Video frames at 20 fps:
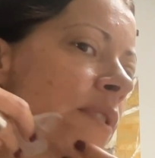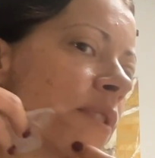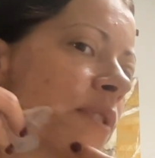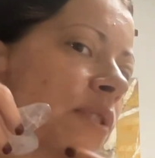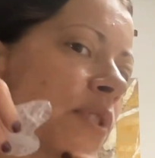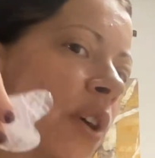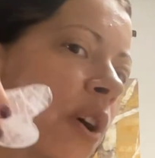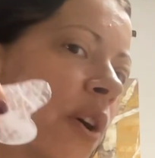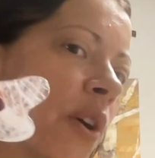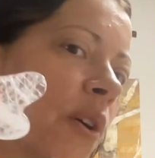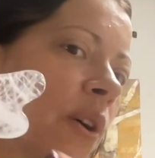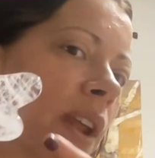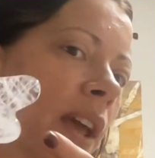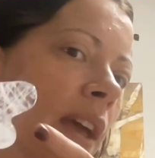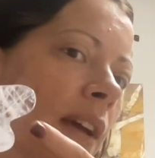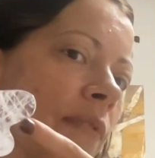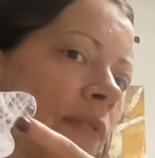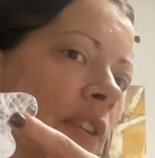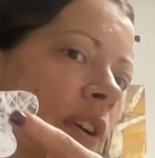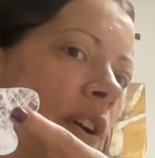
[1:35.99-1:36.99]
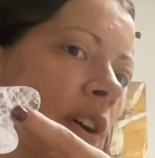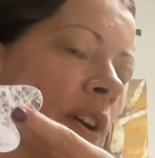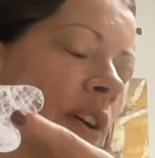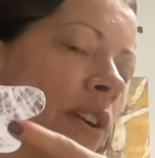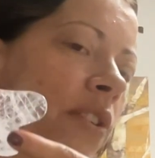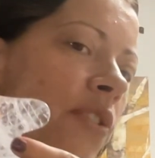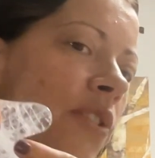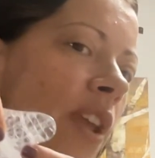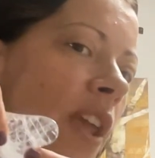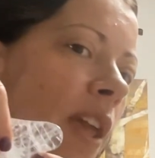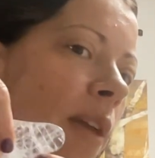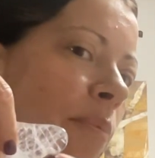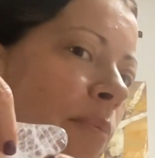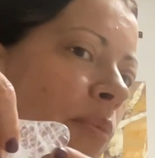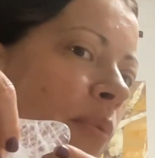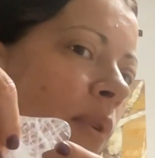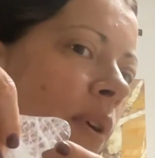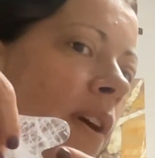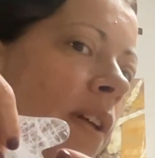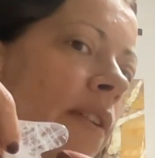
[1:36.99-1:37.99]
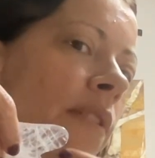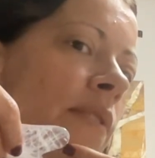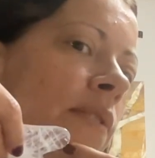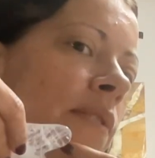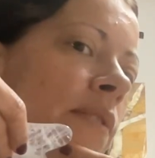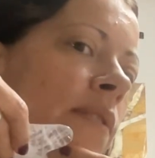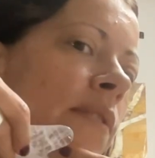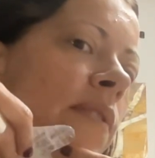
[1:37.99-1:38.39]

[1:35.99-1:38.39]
So, and I have the heart-shaped one,